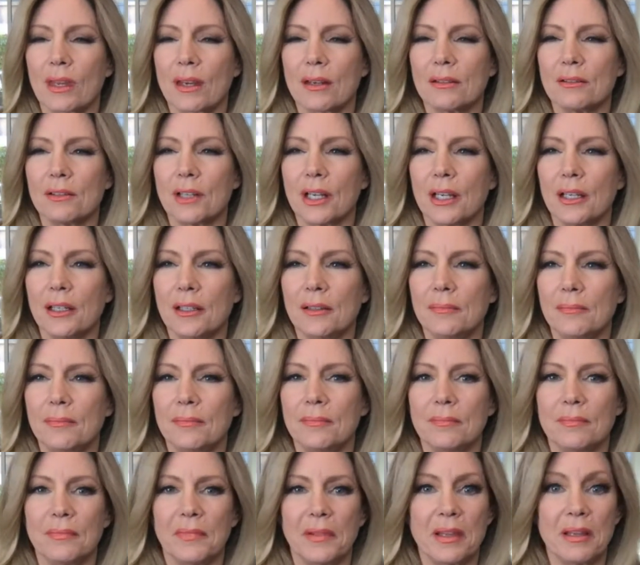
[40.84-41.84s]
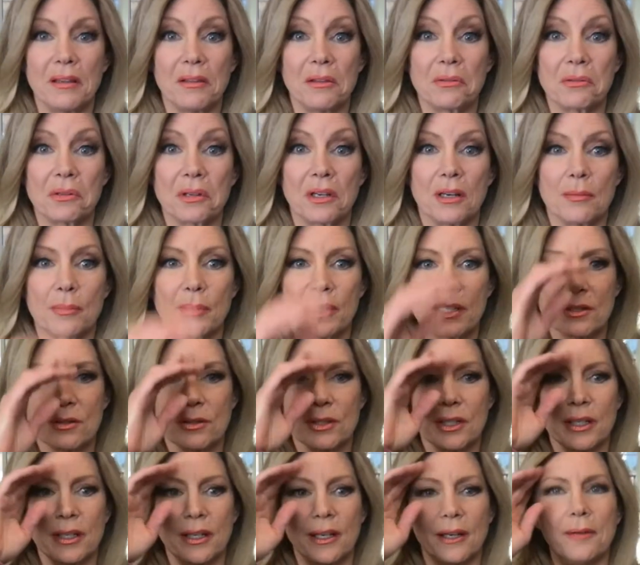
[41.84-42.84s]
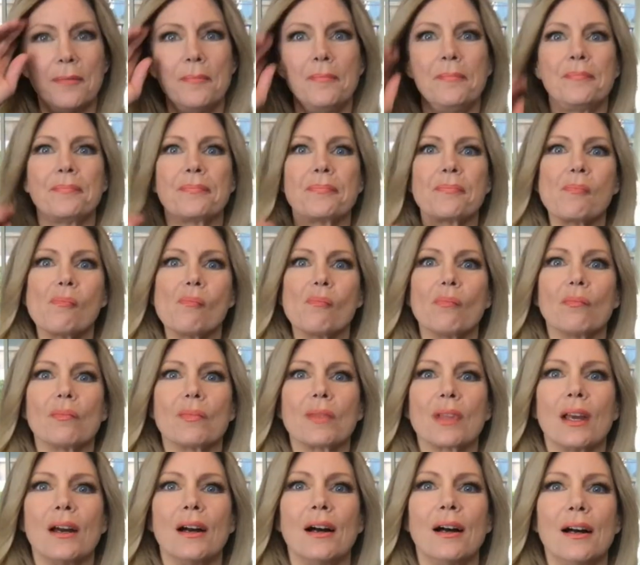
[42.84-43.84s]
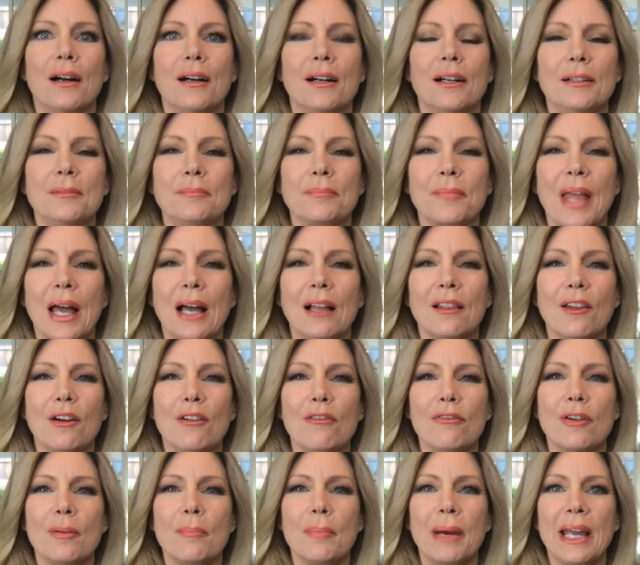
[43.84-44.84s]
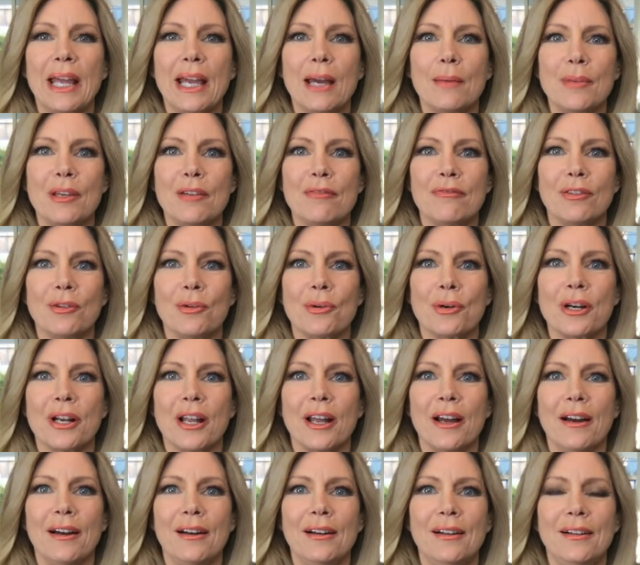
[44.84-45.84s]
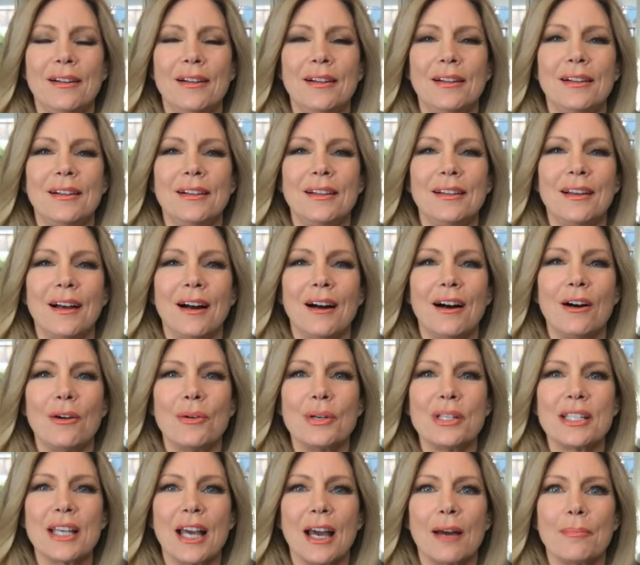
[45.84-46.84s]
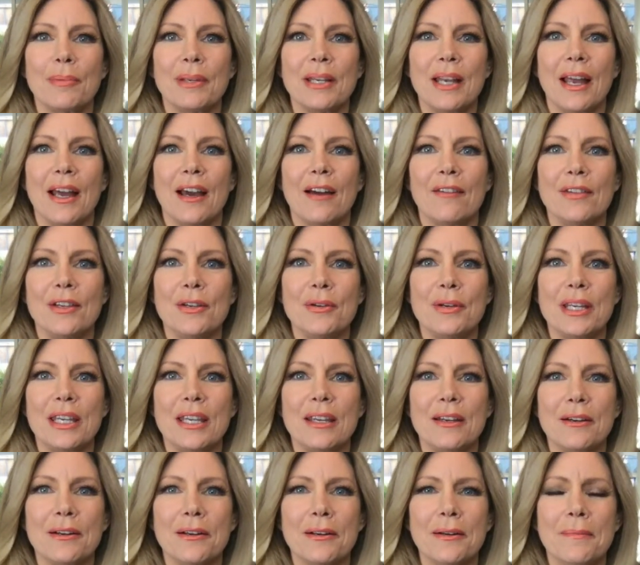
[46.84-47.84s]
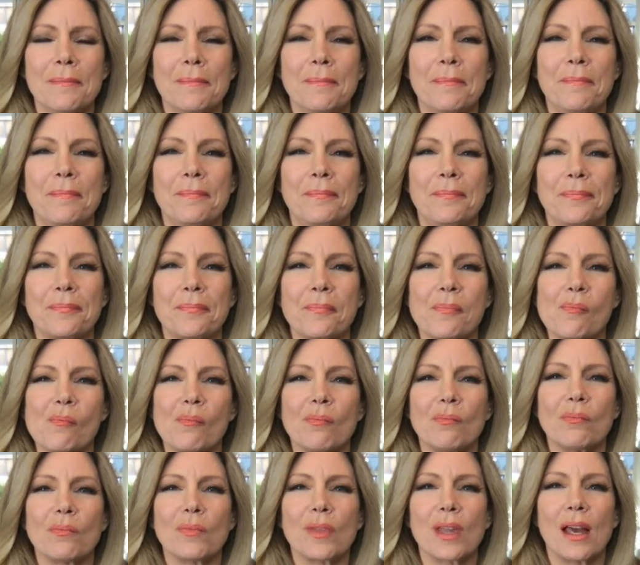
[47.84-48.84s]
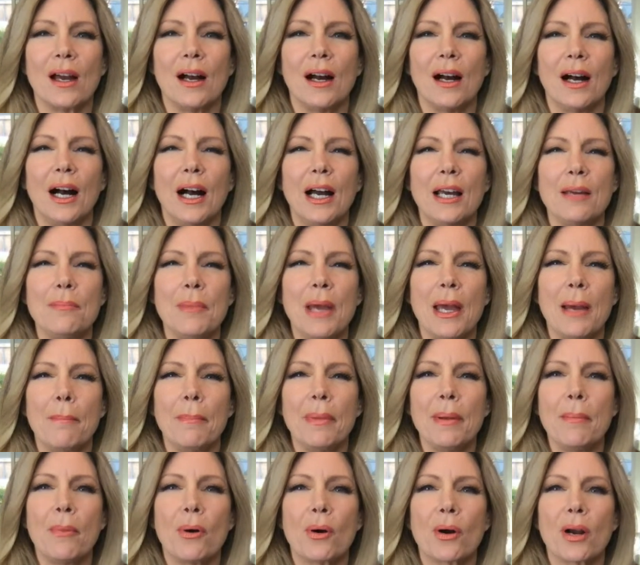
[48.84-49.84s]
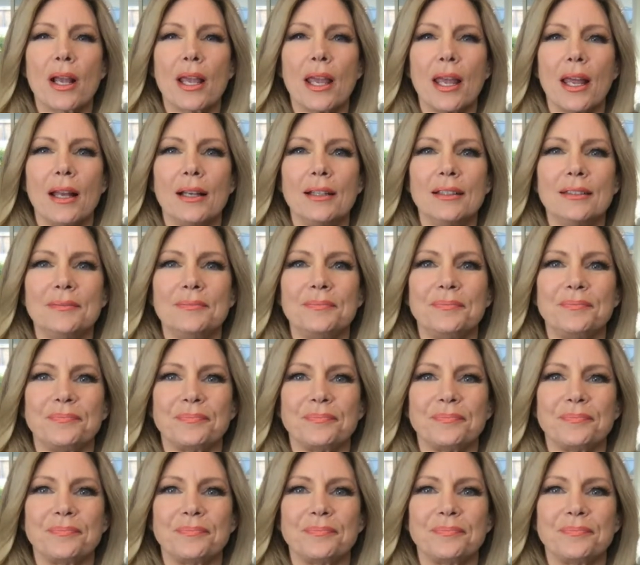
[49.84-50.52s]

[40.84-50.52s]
Okay, I think those comments are on now. Hello from Miami, Florida. Always happy to have you here. Hi, Mambi Morgan.